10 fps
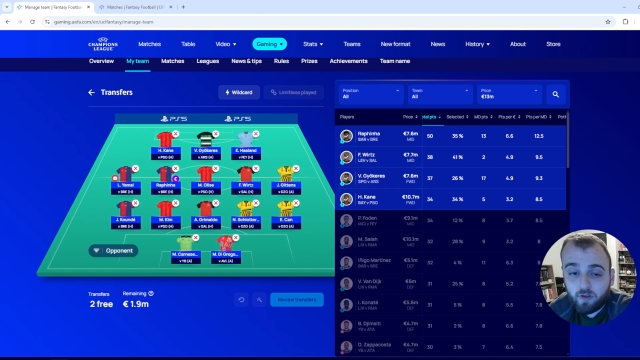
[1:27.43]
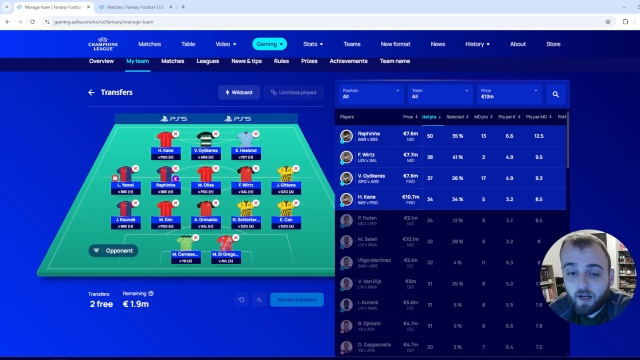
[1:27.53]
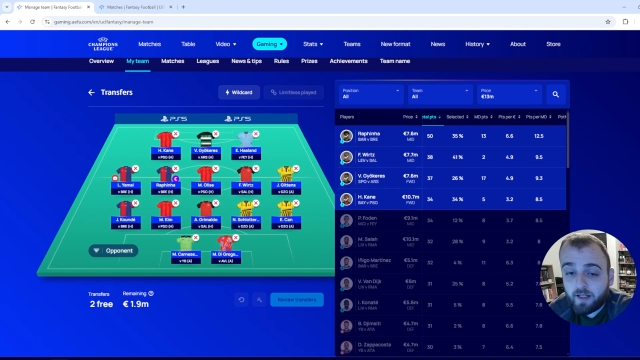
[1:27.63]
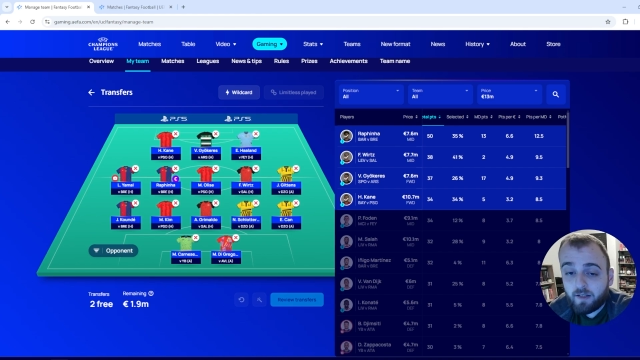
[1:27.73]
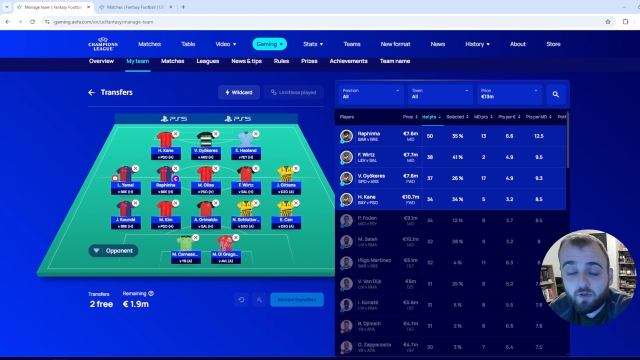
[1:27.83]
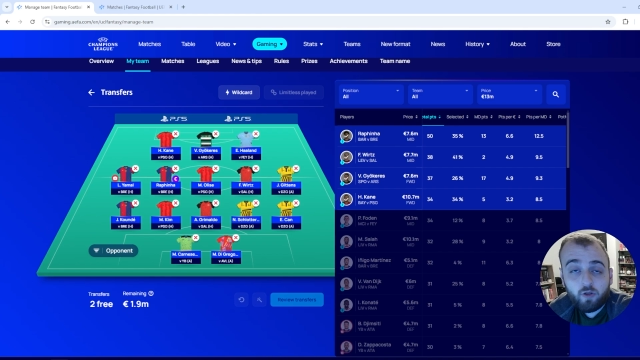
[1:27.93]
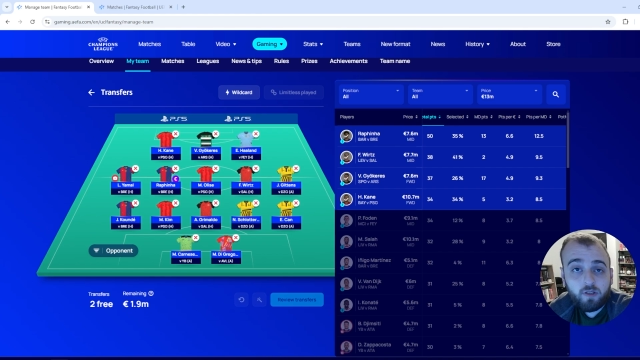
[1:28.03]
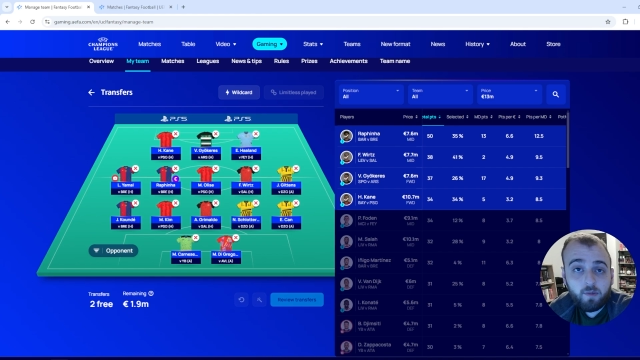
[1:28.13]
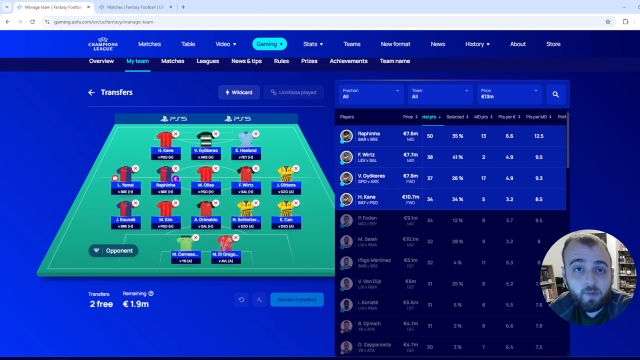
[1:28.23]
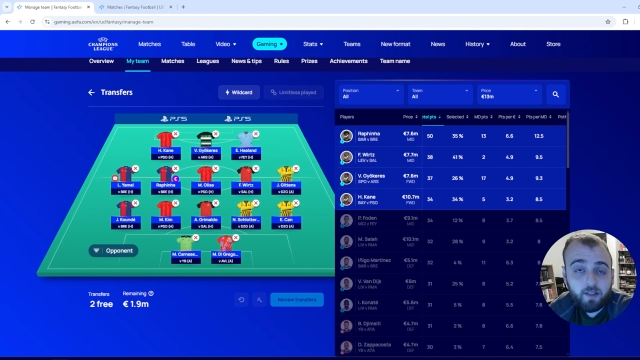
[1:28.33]
I have
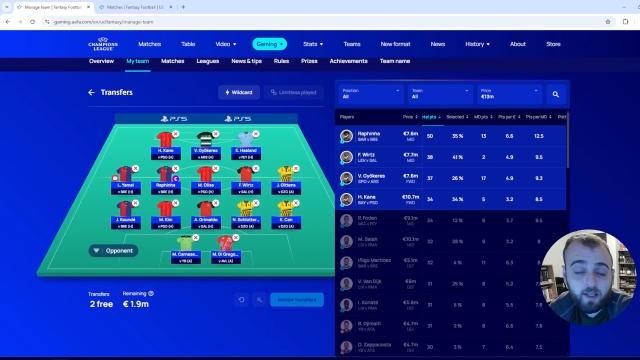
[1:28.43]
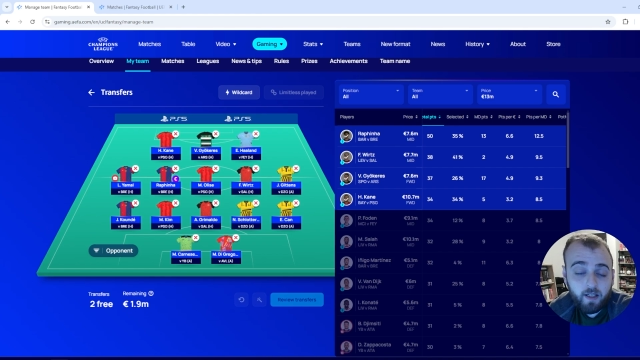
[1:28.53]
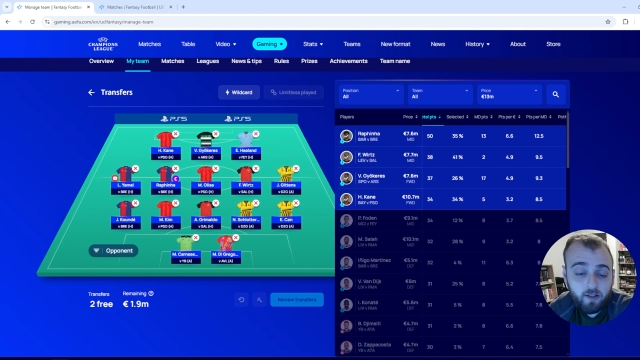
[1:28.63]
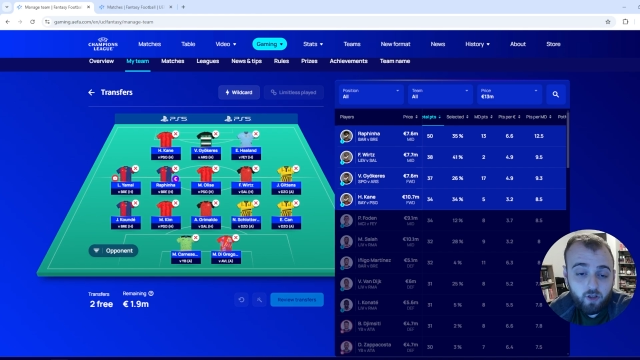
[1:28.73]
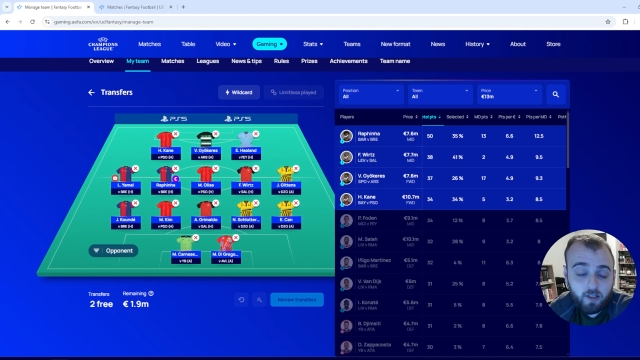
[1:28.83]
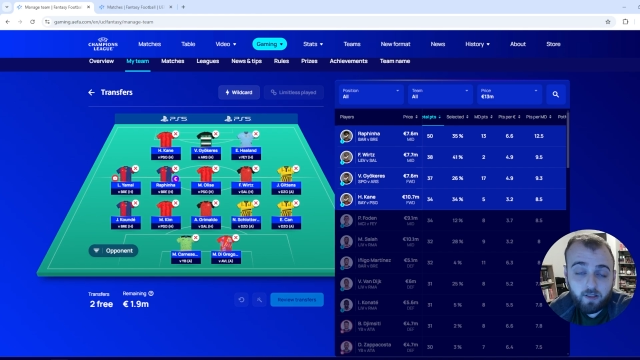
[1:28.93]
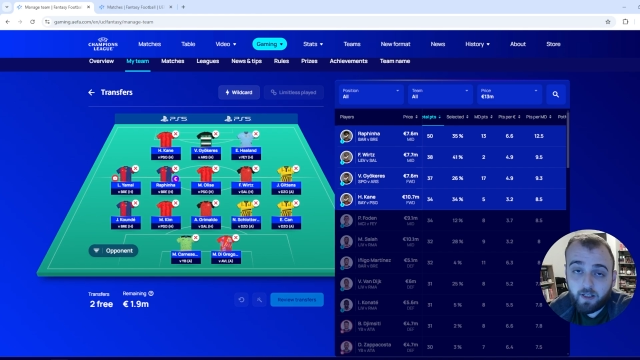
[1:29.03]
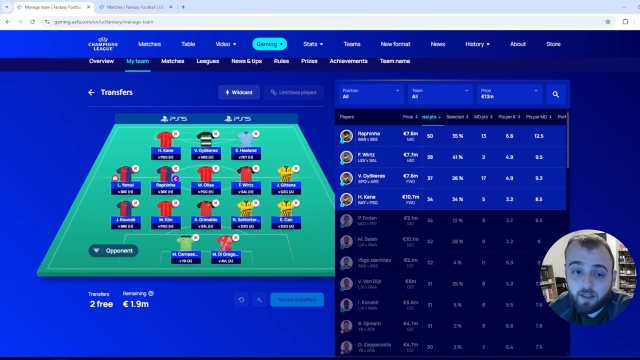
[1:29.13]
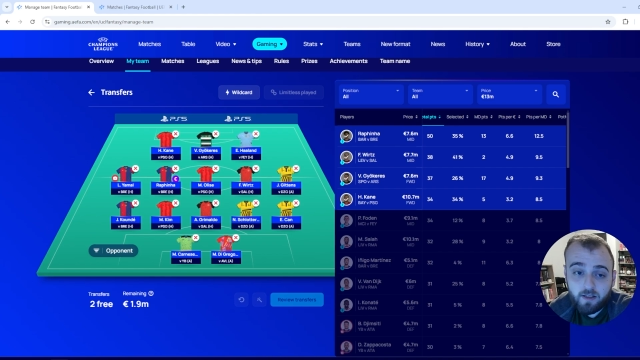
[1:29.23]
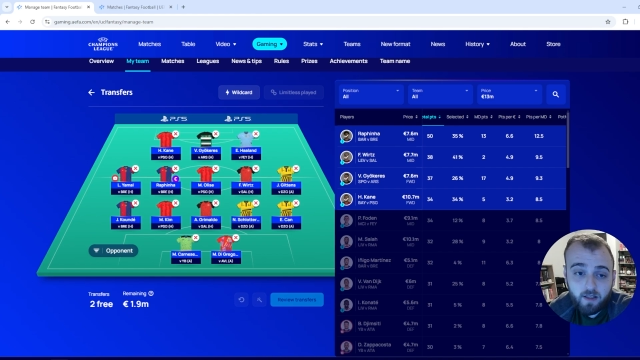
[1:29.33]
Schlotterbeck and John
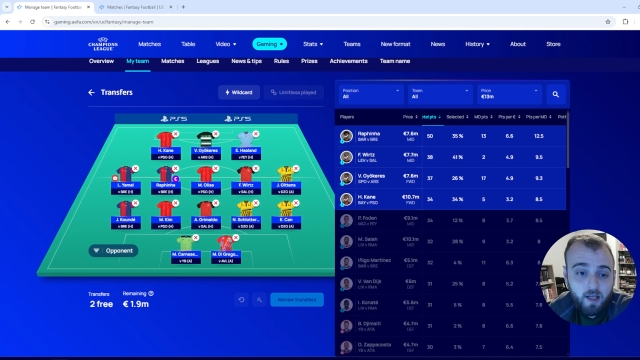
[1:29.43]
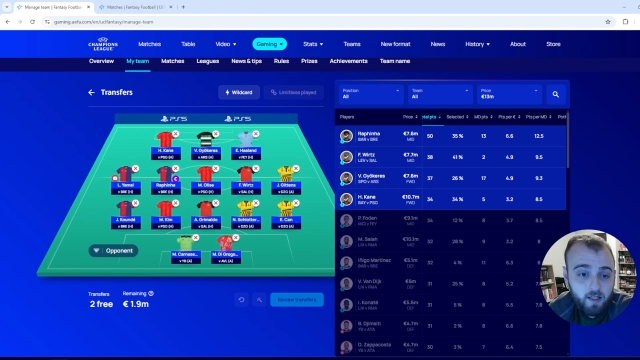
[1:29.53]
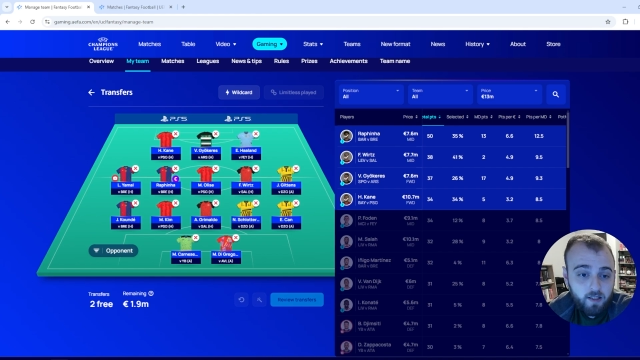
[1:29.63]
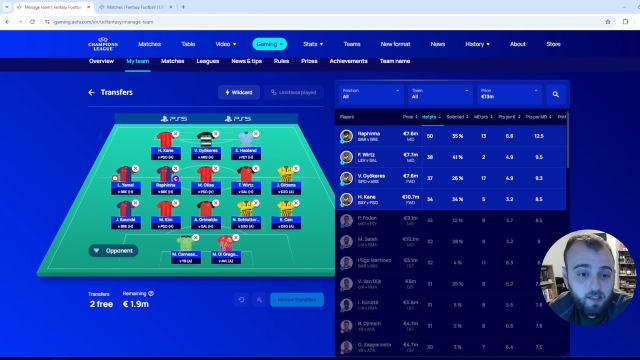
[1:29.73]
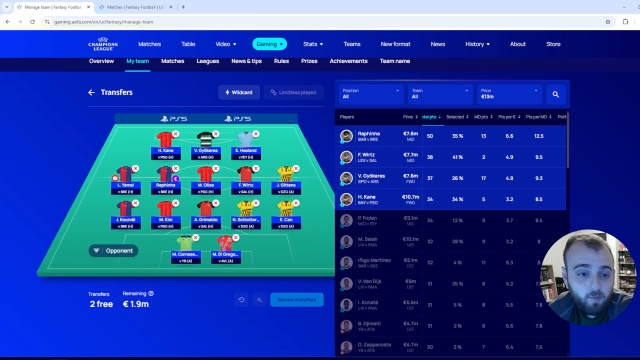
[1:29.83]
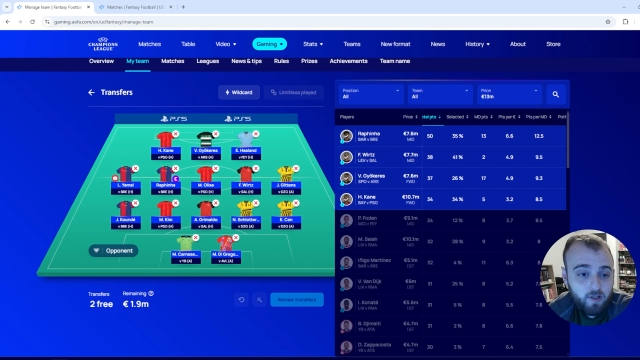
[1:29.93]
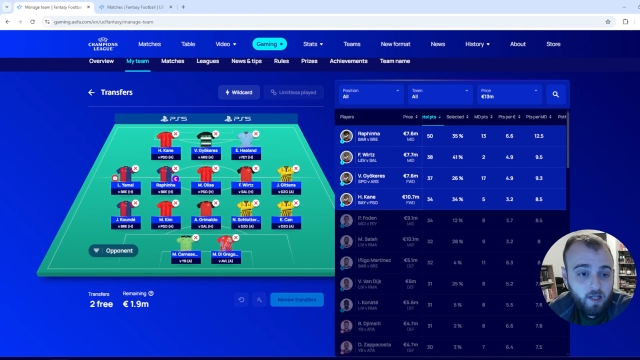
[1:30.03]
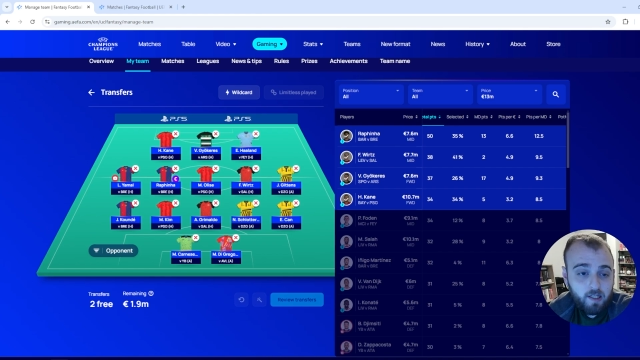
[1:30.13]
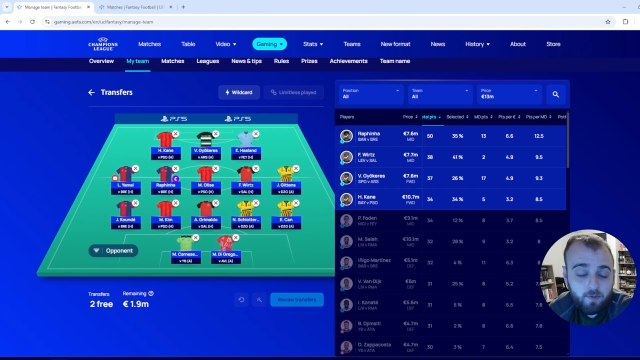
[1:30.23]
against Dinamo Zagreb.